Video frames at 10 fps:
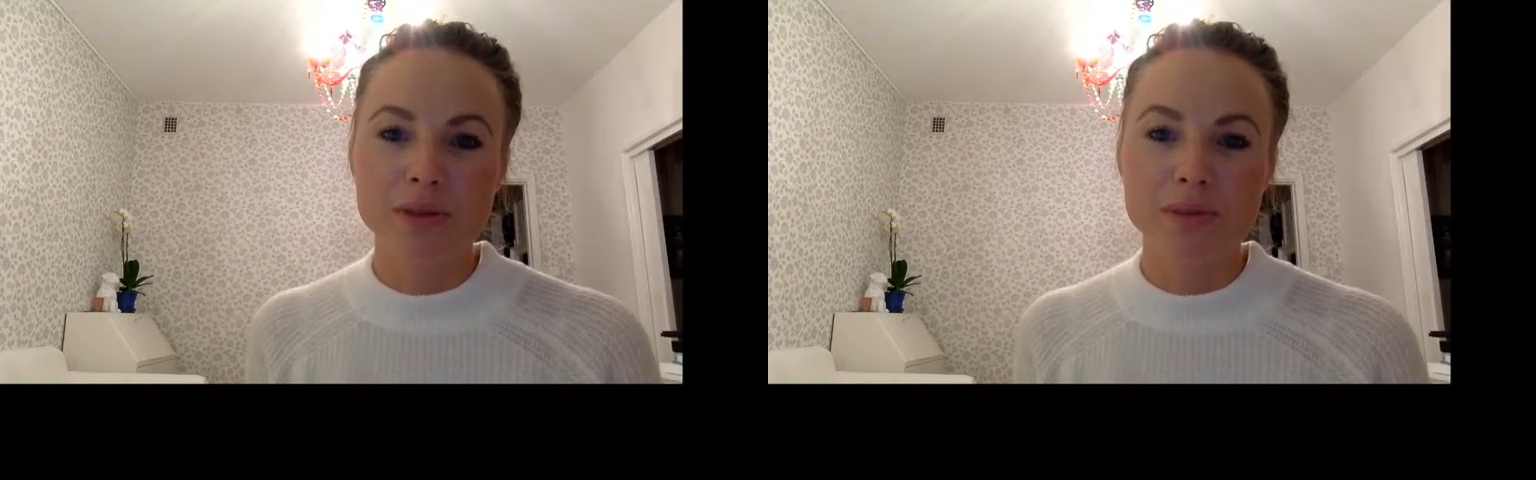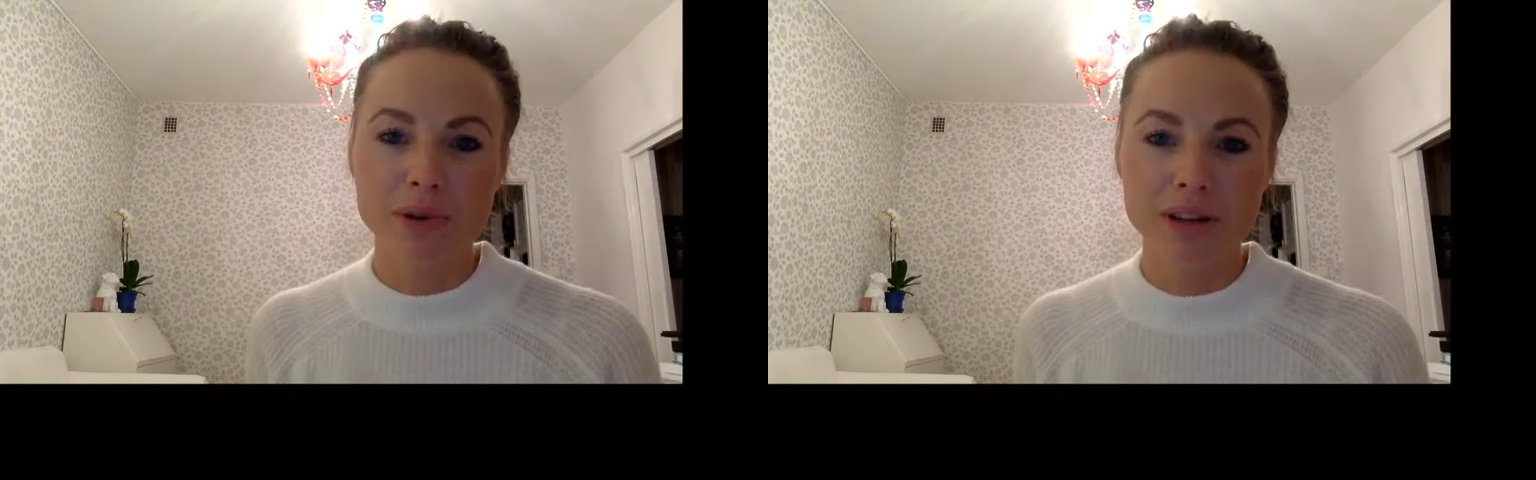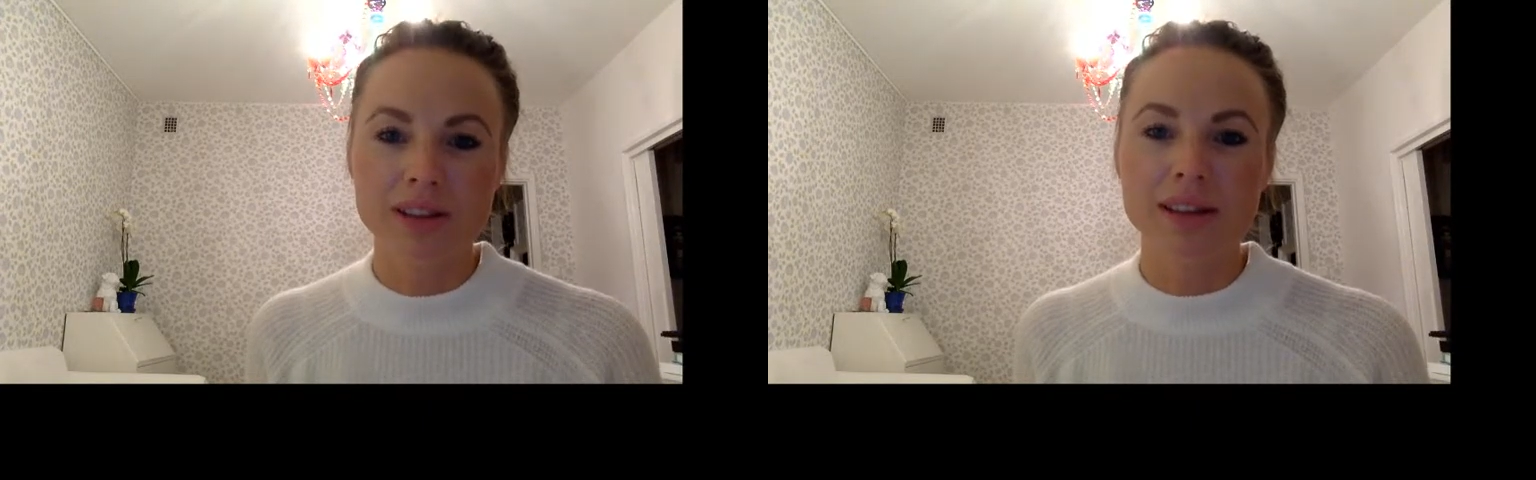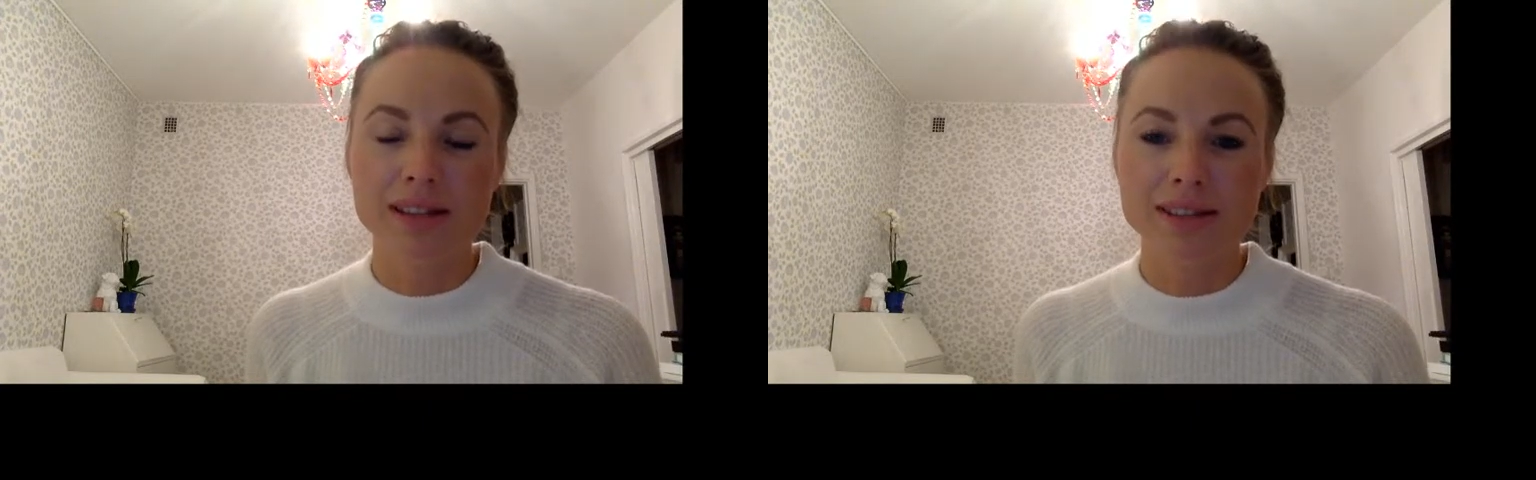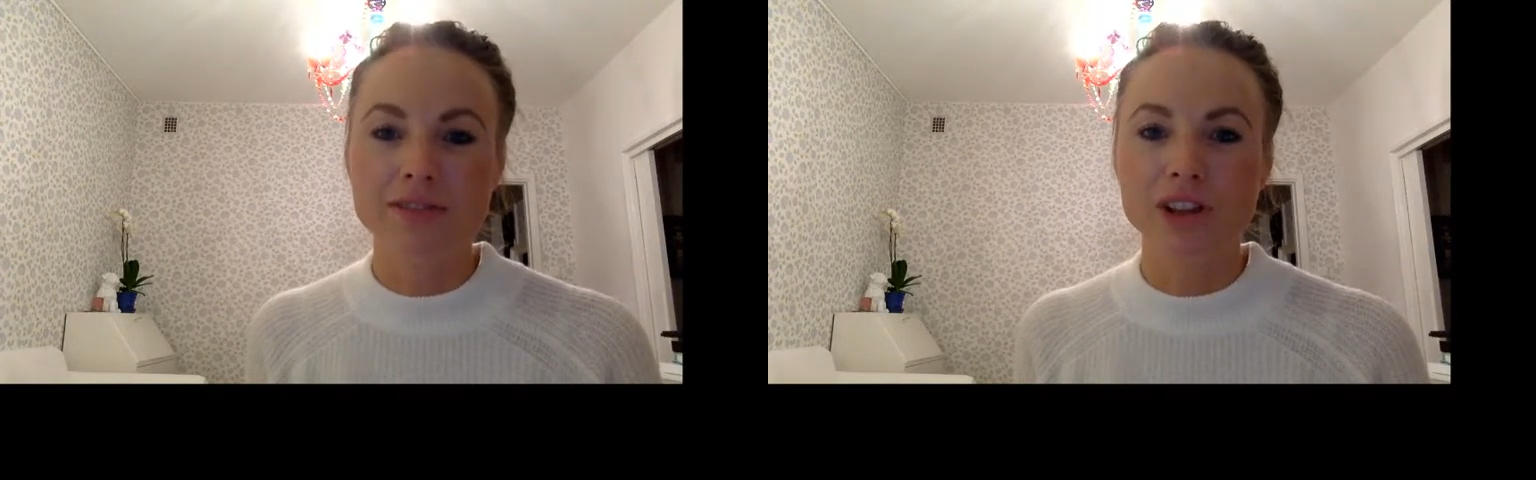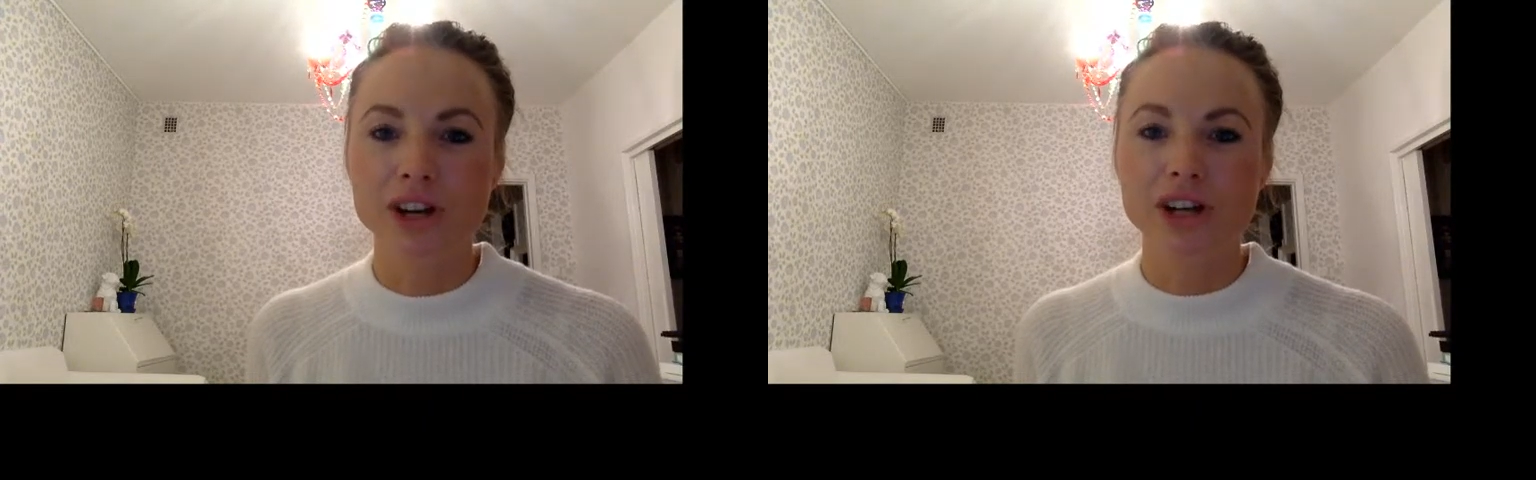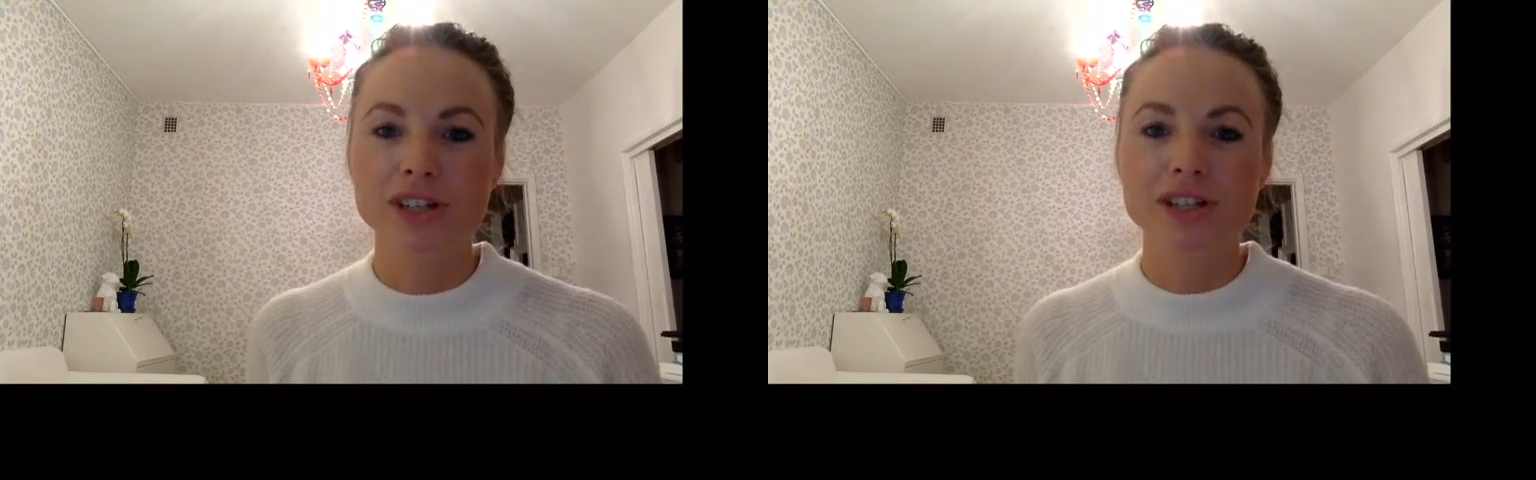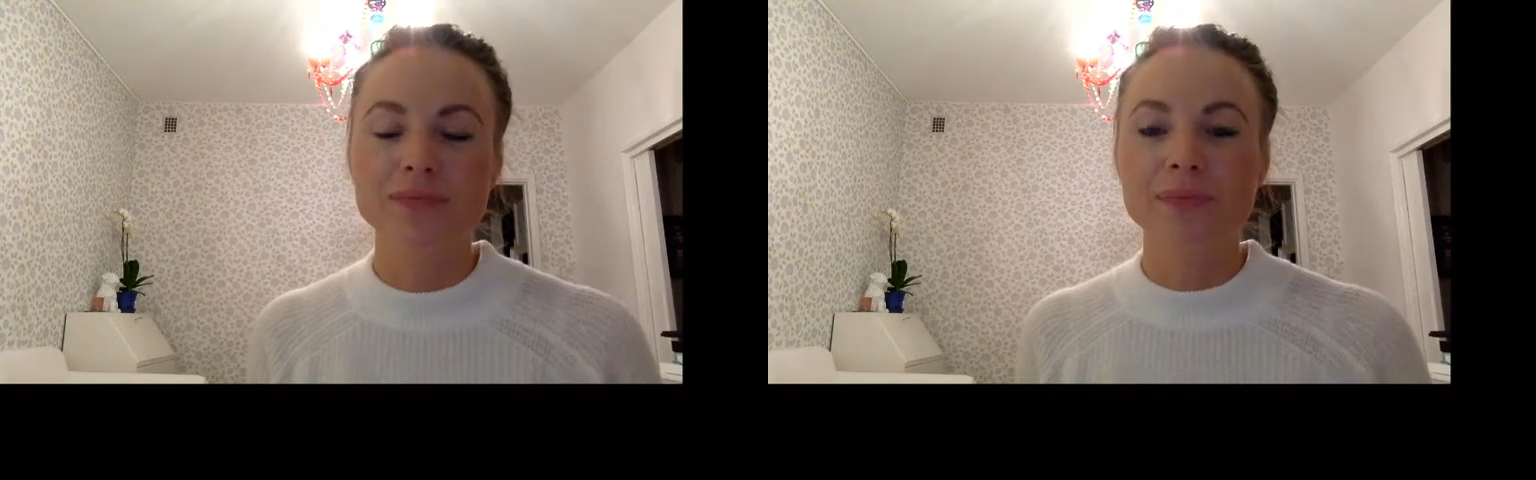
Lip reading: important things I've learned